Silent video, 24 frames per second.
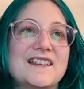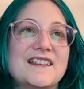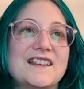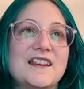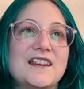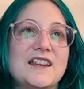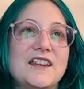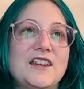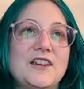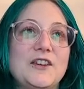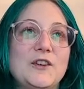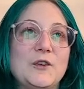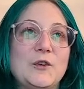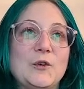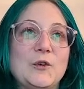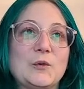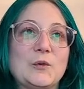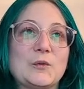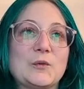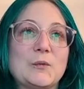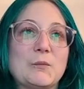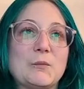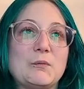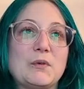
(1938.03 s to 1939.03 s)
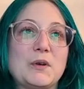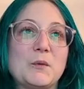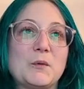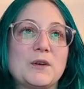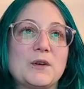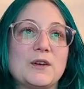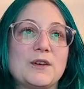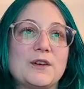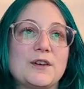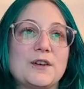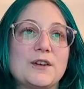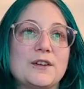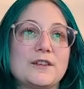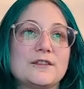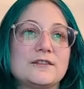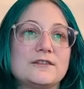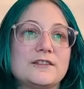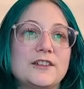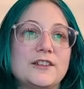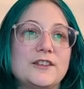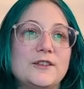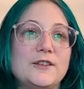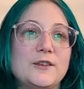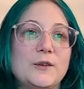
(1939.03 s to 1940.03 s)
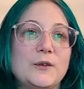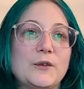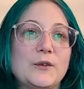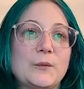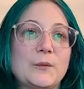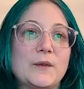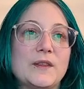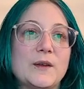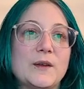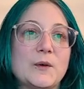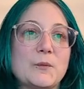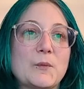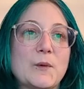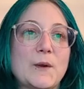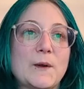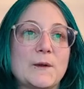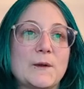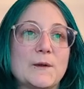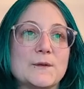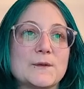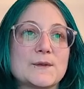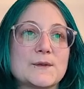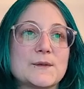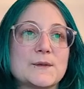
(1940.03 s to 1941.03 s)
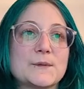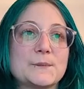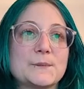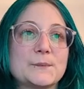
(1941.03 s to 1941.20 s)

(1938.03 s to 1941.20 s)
Cute, but we're adults without printers.